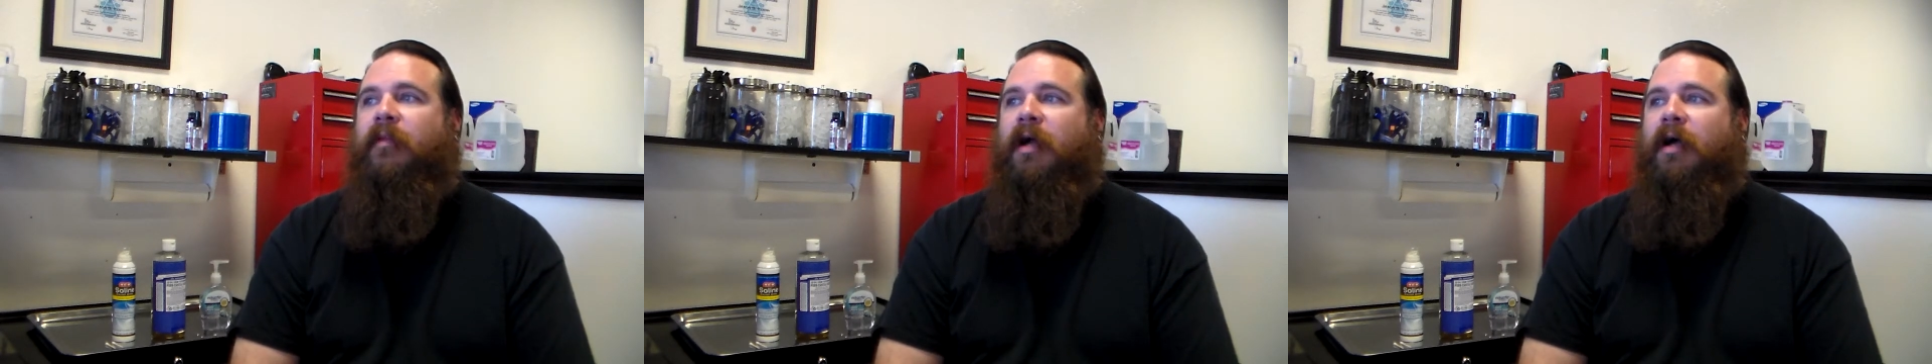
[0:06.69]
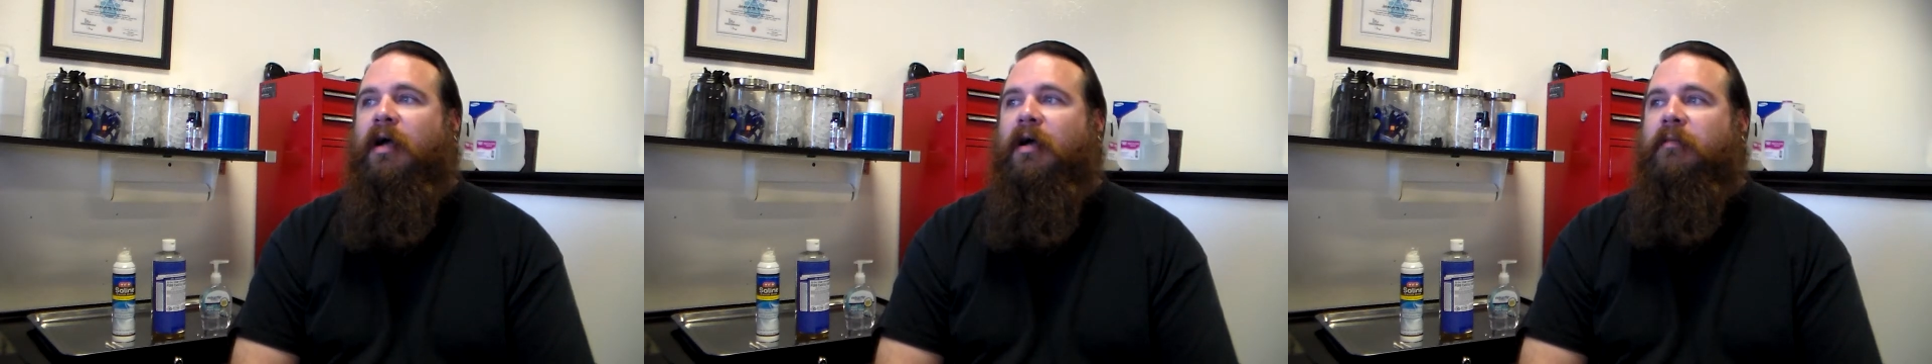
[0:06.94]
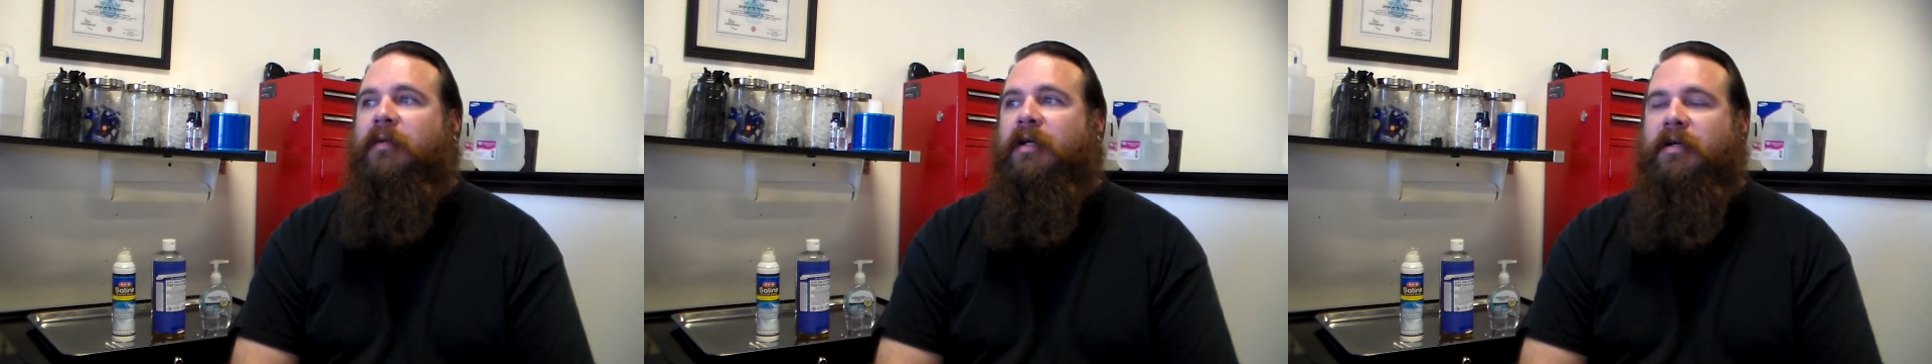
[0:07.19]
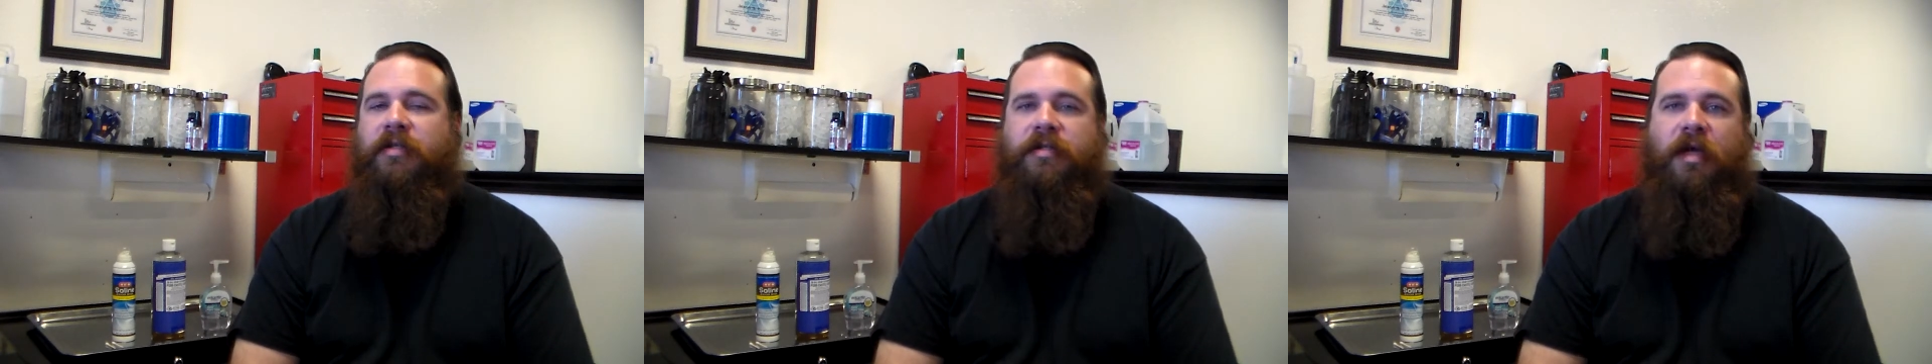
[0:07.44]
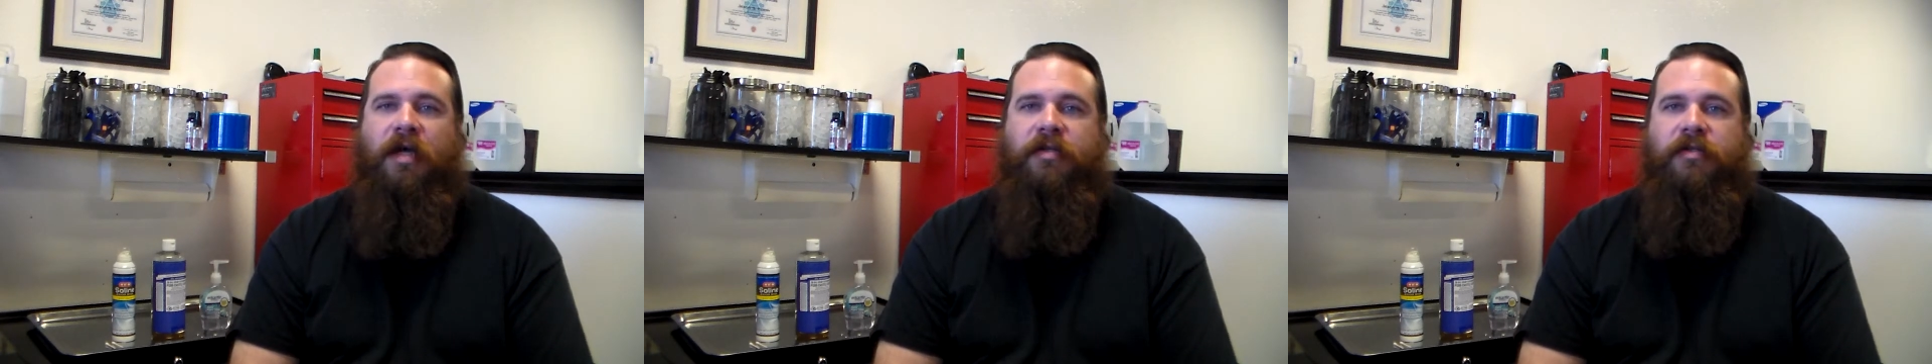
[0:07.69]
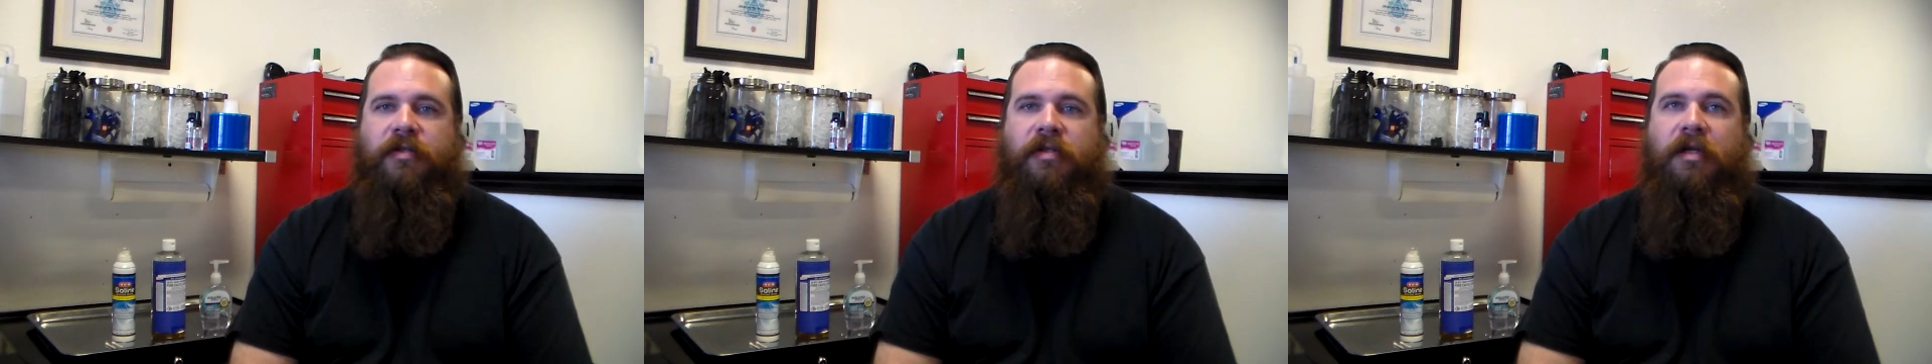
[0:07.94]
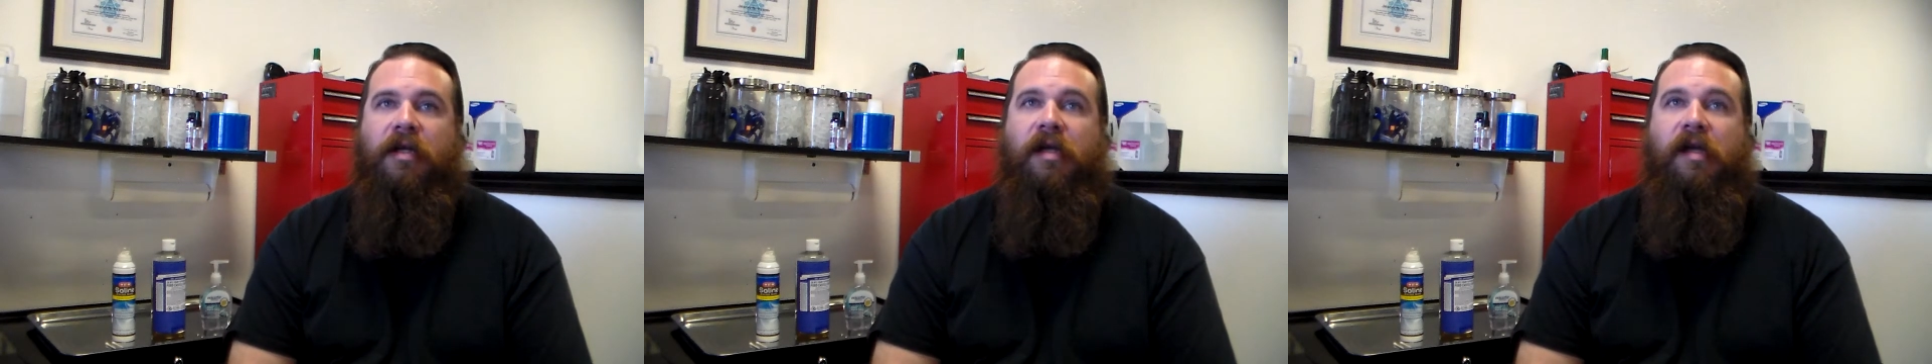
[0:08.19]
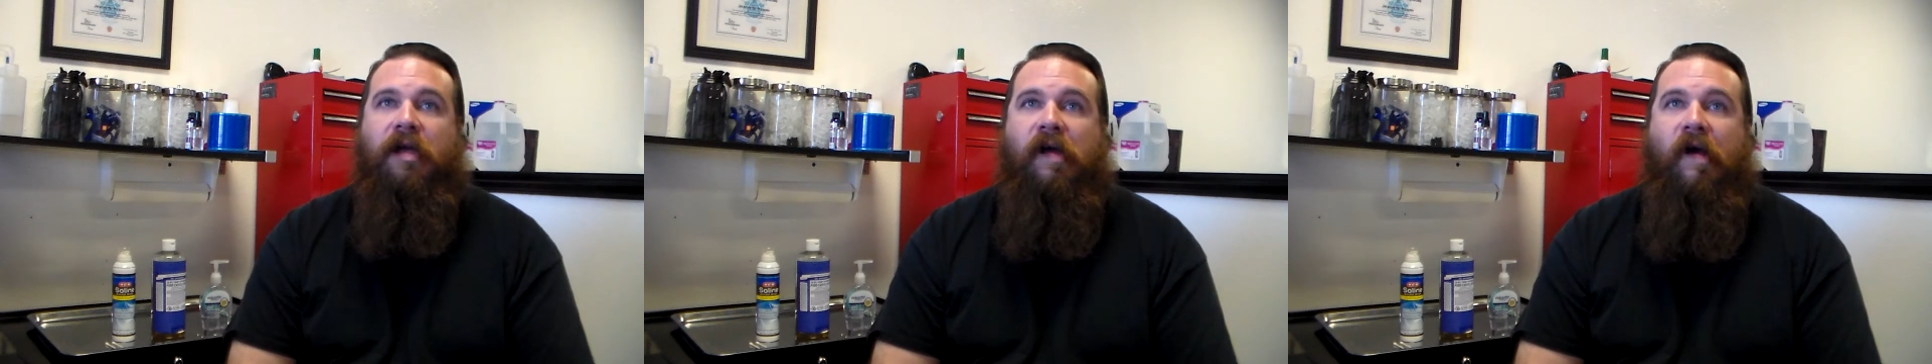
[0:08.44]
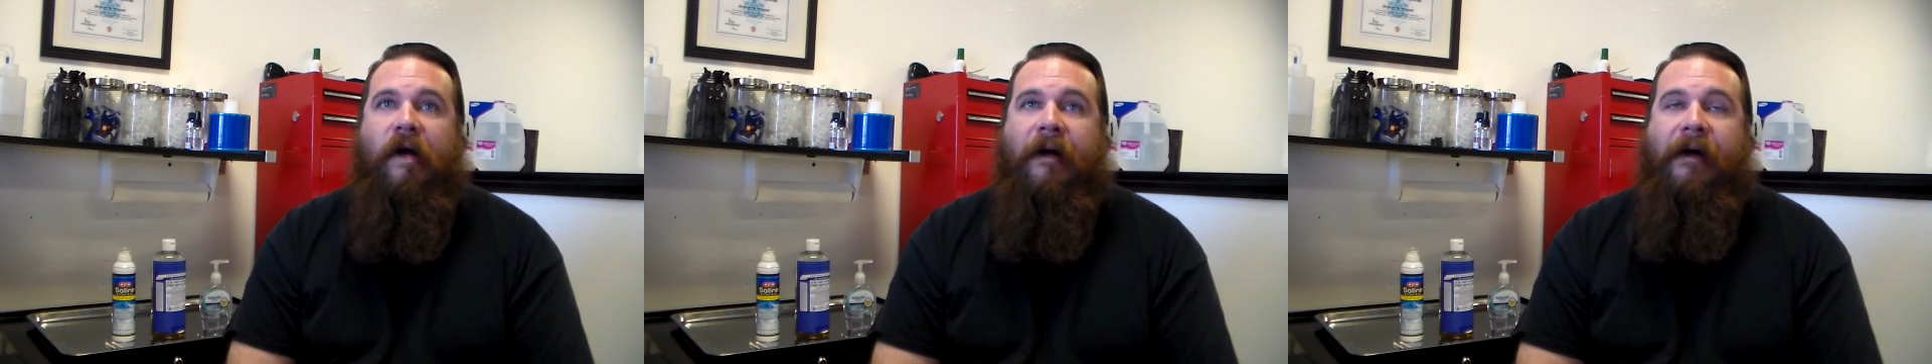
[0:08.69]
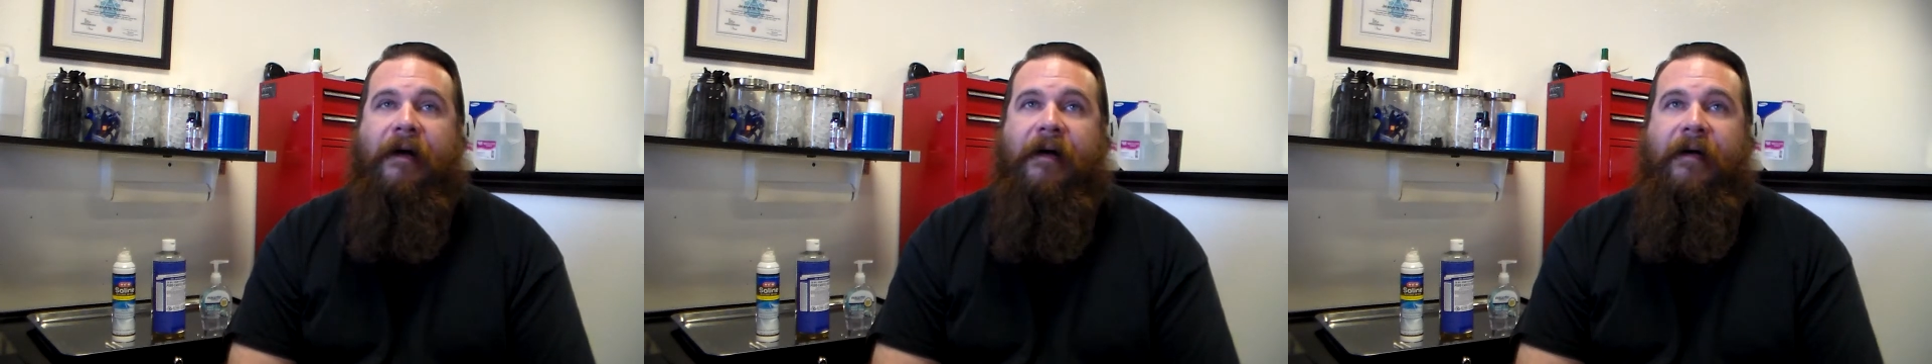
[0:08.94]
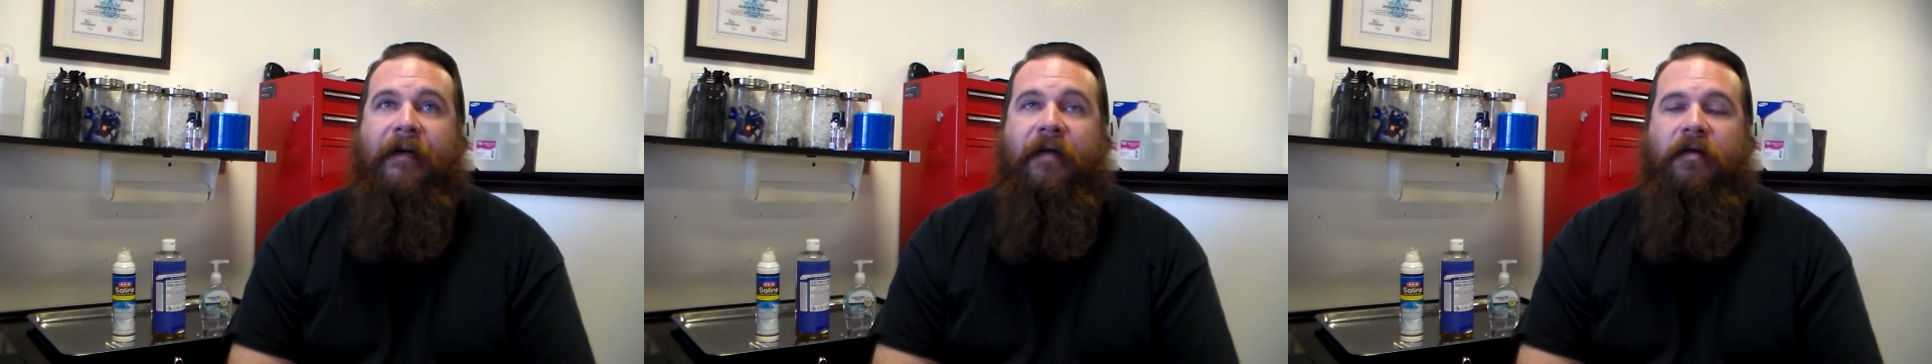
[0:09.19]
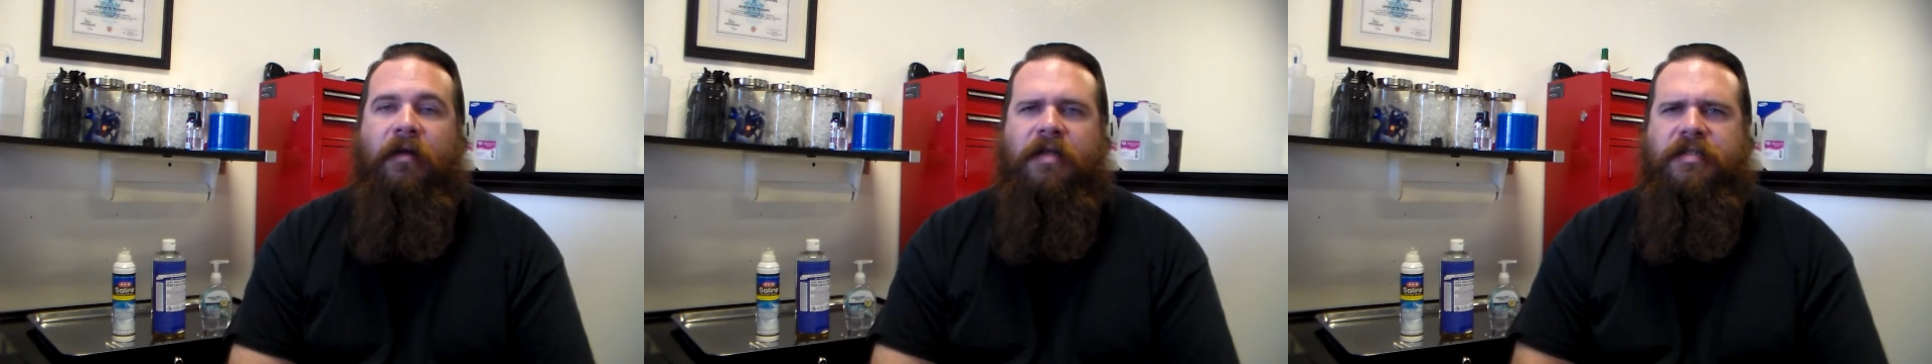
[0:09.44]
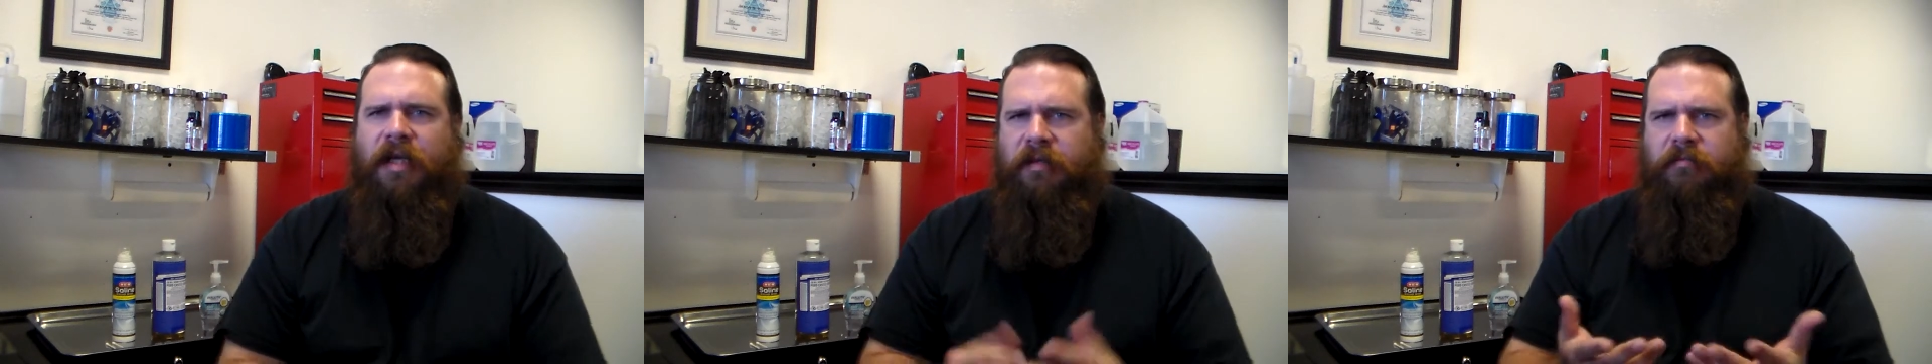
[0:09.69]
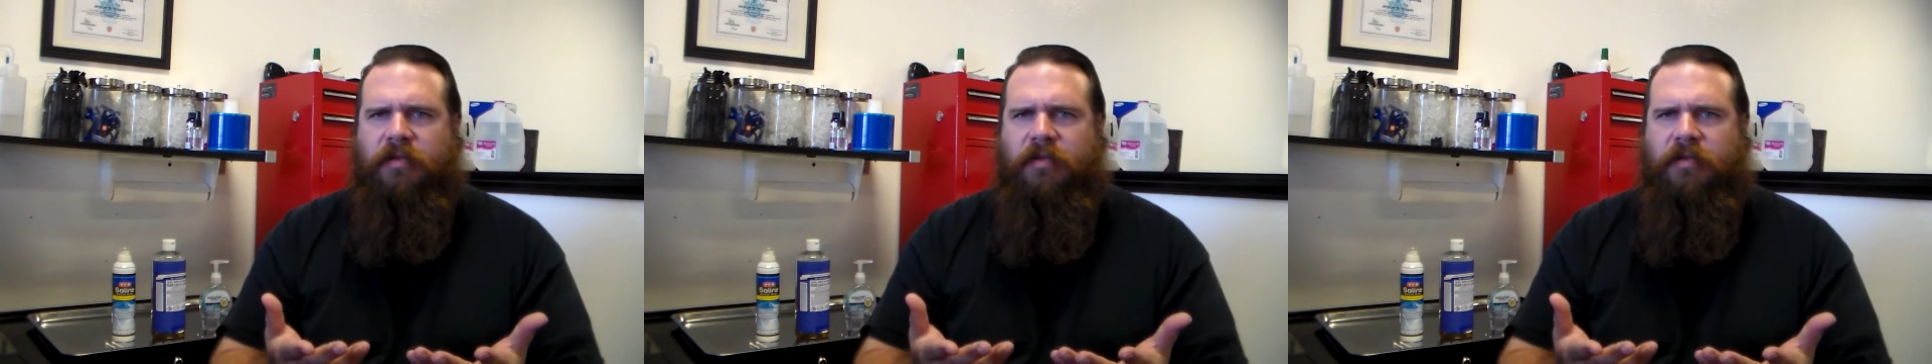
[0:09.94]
I'm here to discuss, as I